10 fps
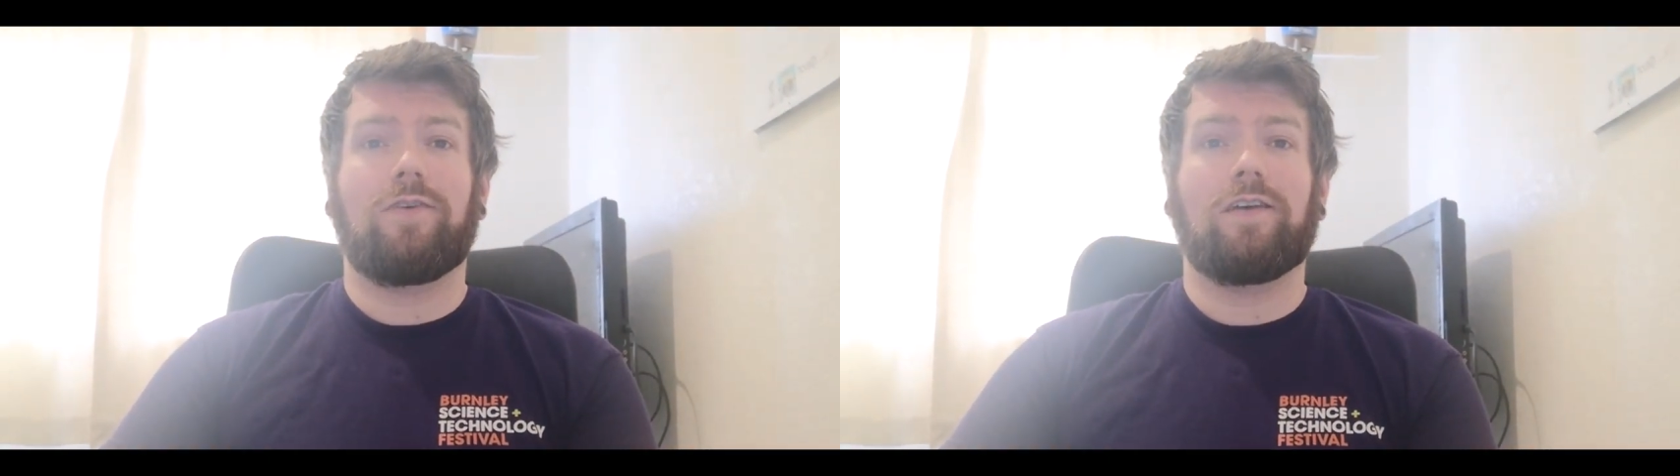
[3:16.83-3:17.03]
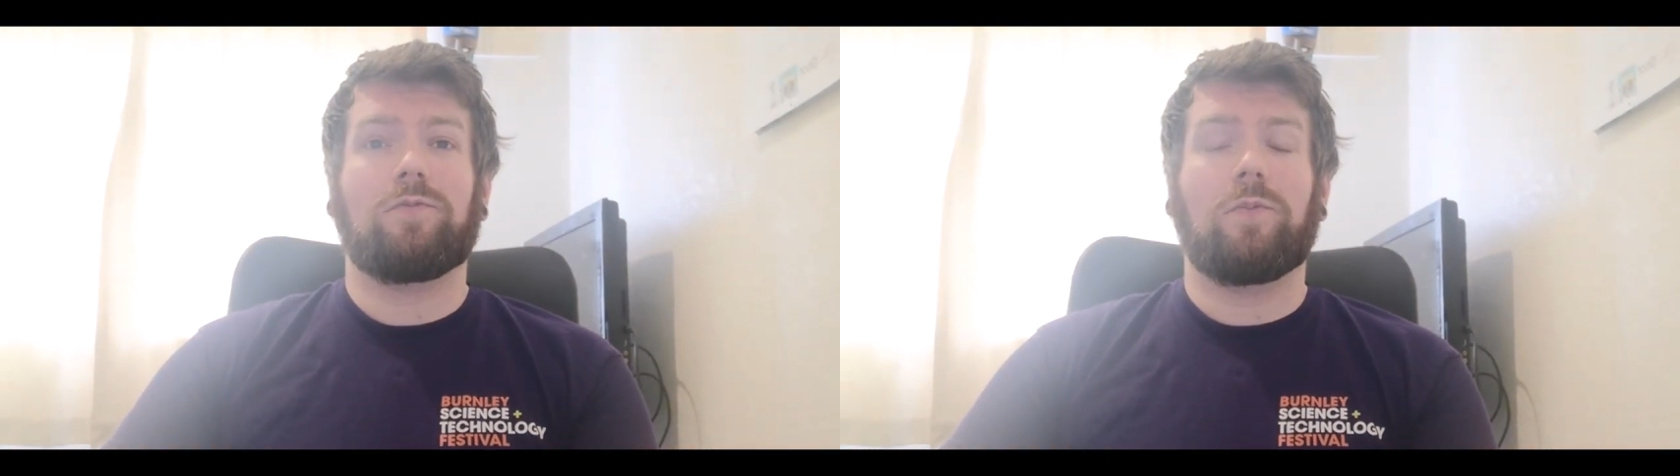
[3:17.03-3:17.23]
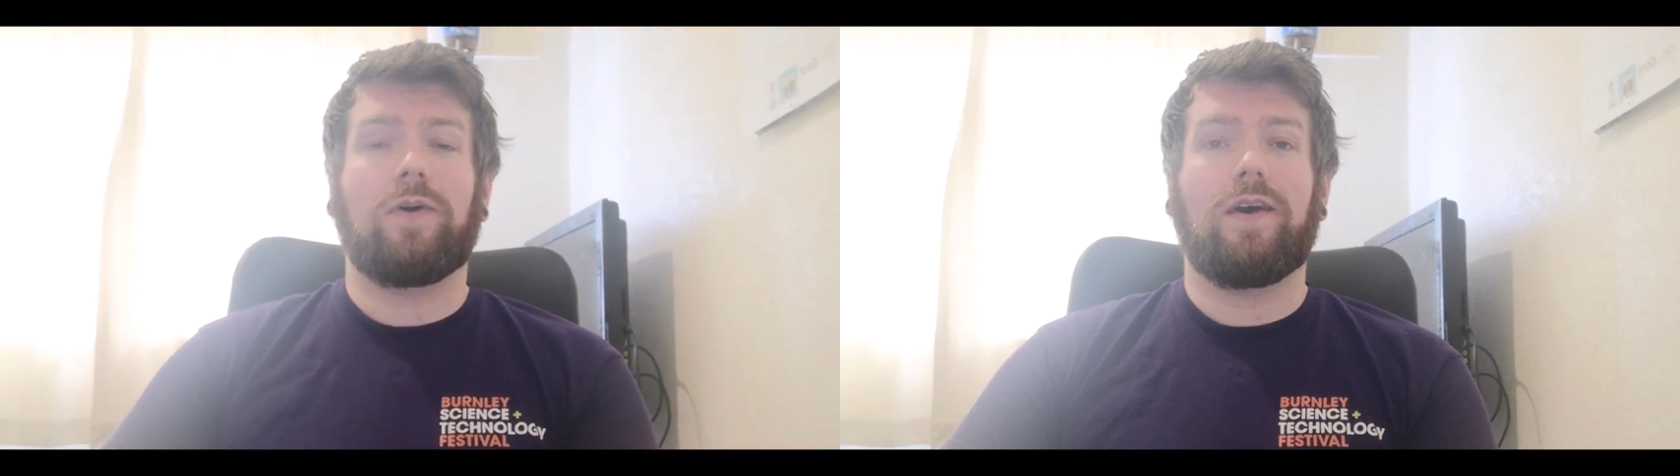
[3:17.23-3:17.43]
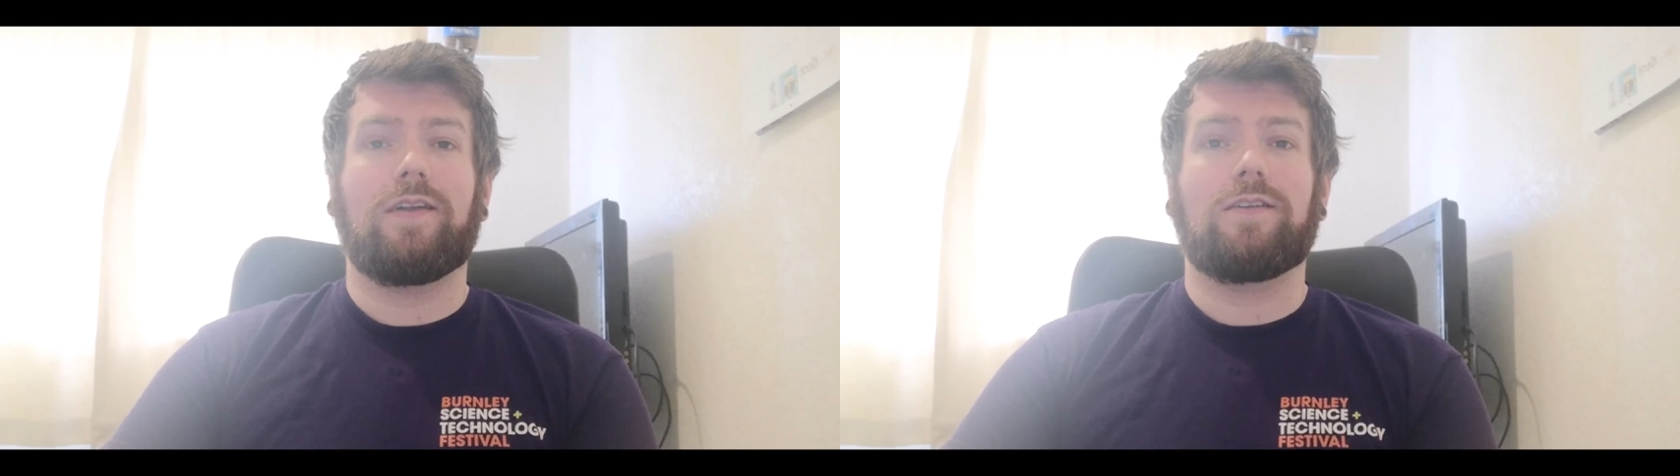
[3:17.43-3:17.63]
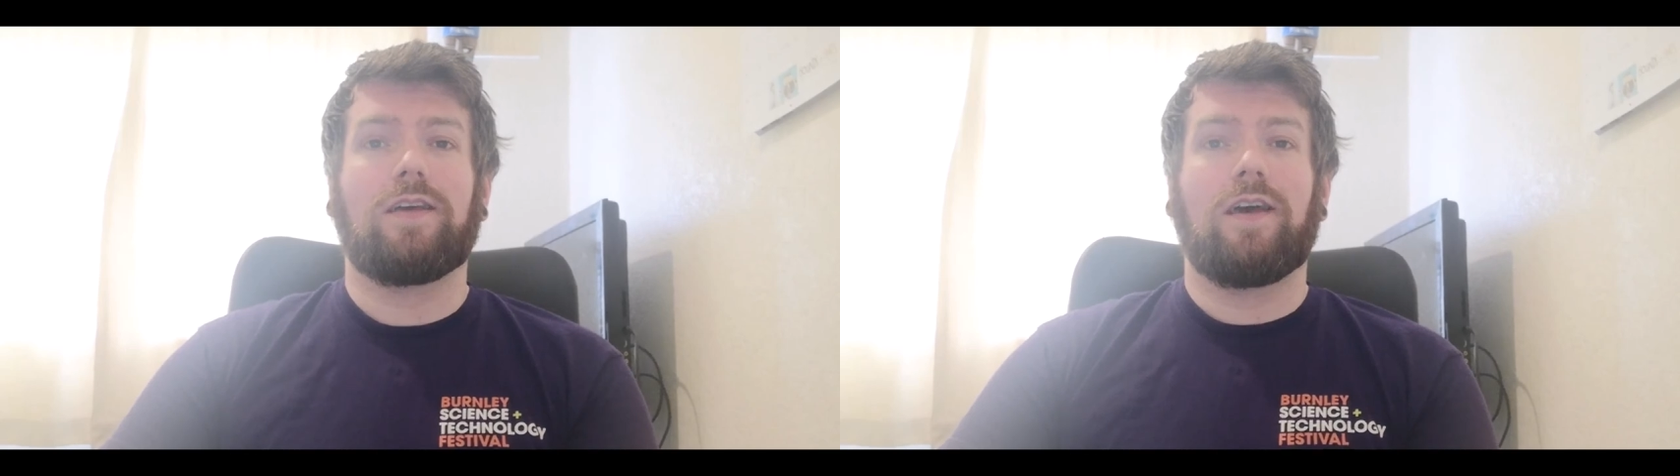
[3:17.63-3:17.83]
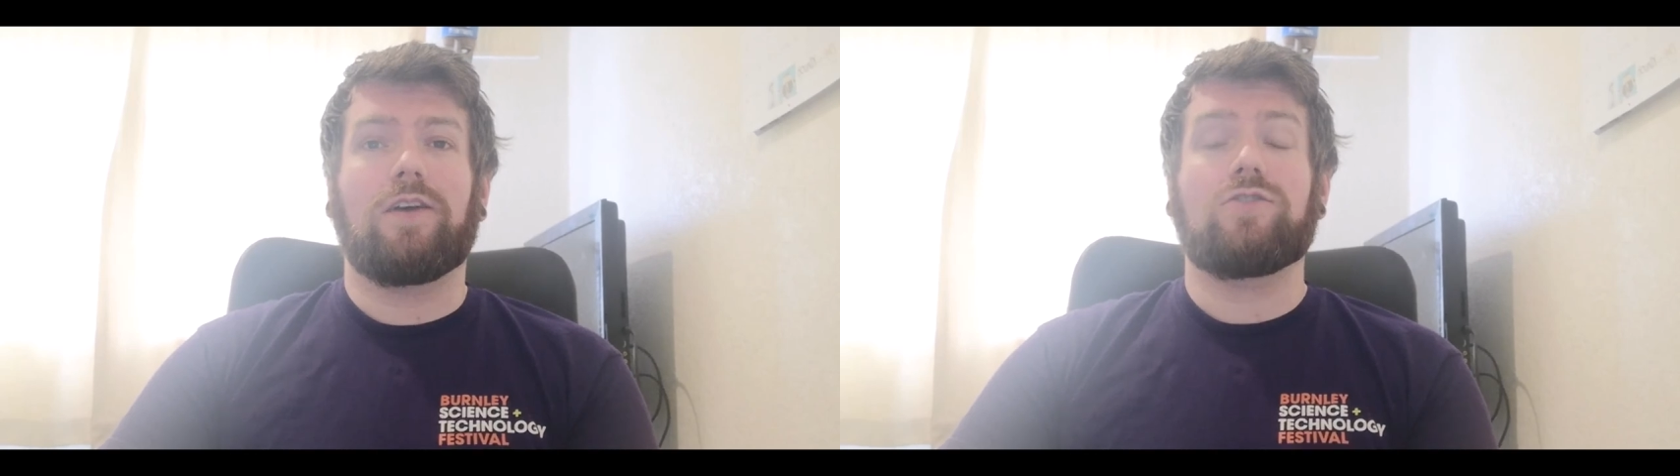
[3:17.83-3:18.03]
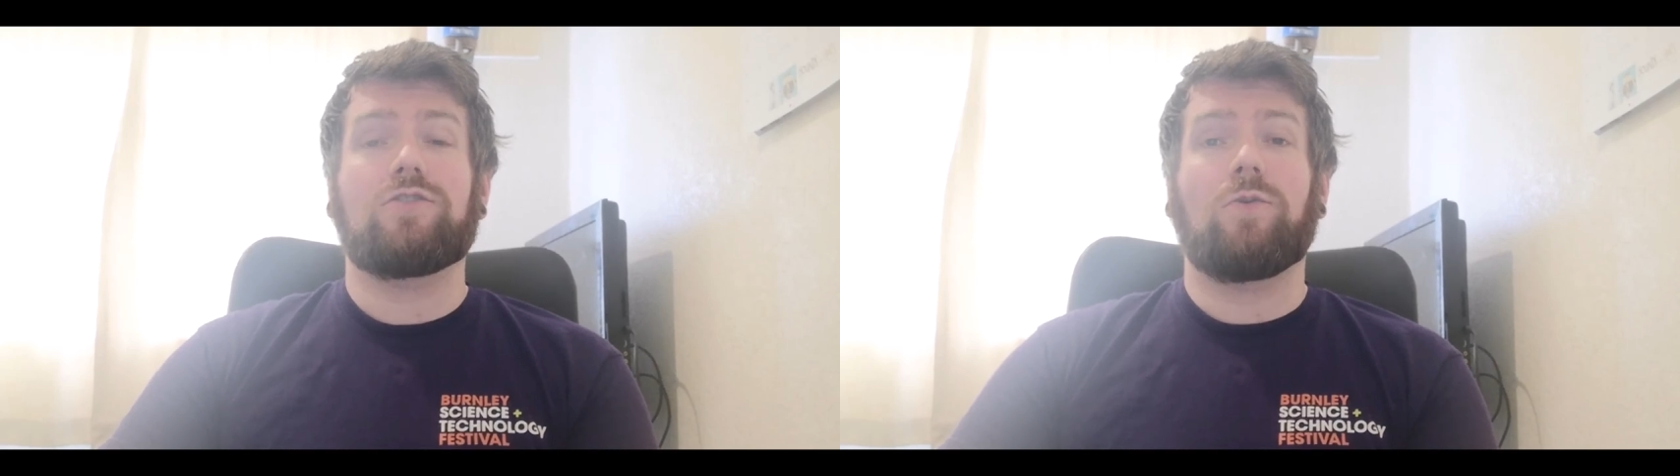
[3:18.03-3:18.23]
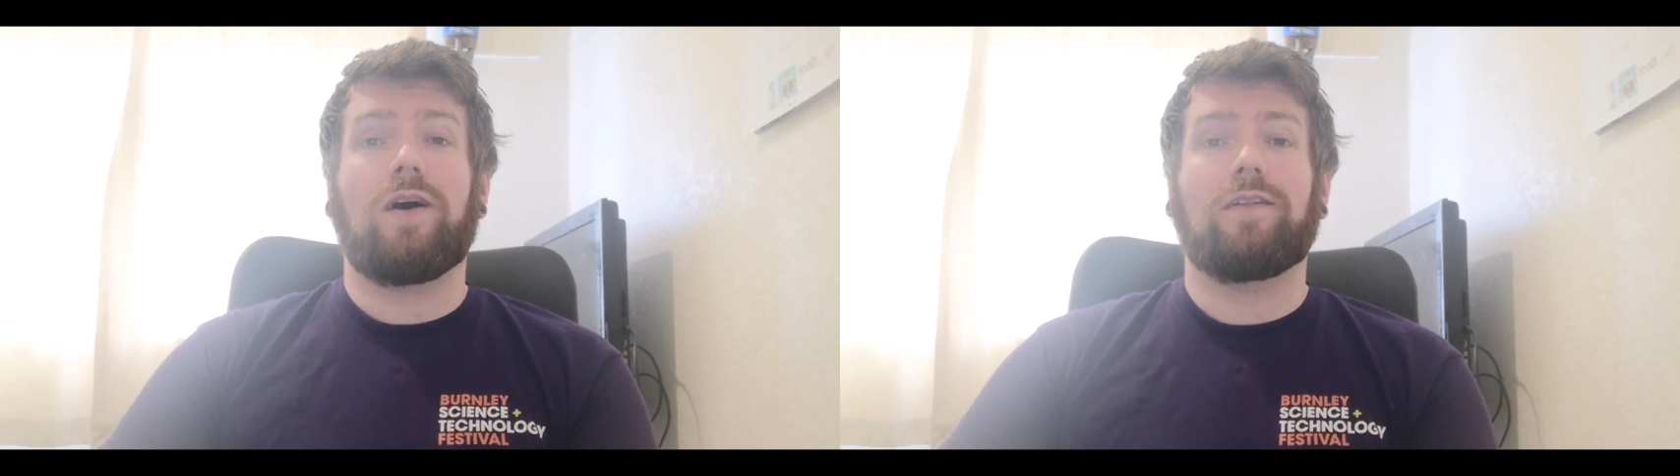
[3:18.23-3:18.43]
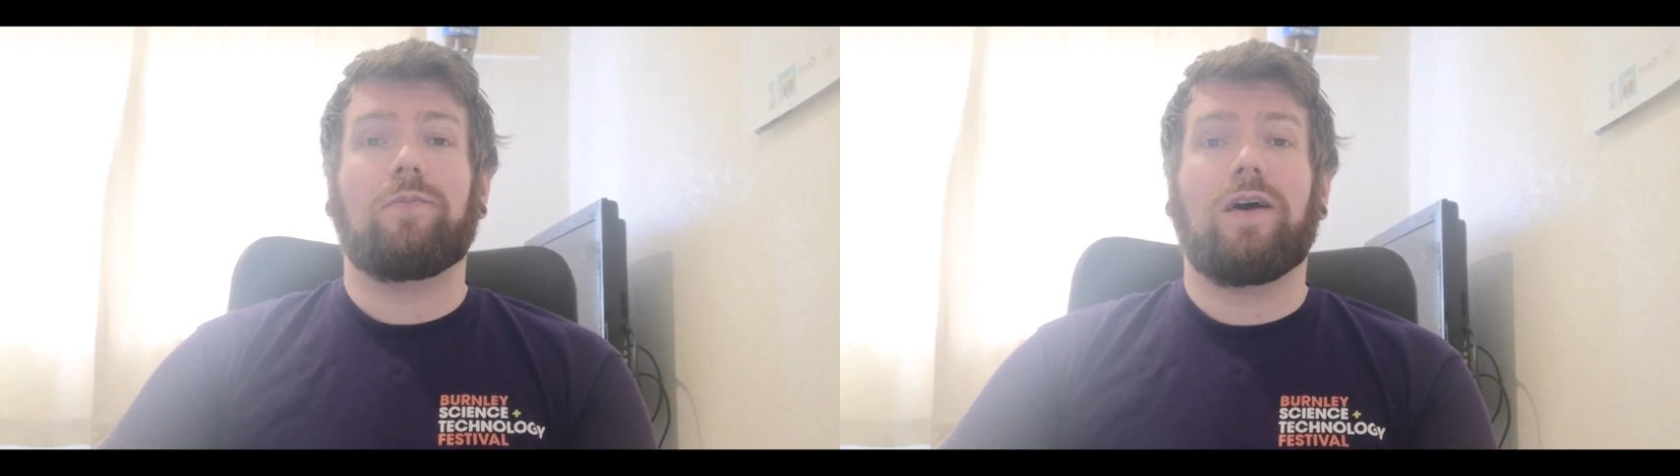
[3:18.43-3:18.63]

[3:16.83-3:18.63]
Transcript: Facebook page and just to add,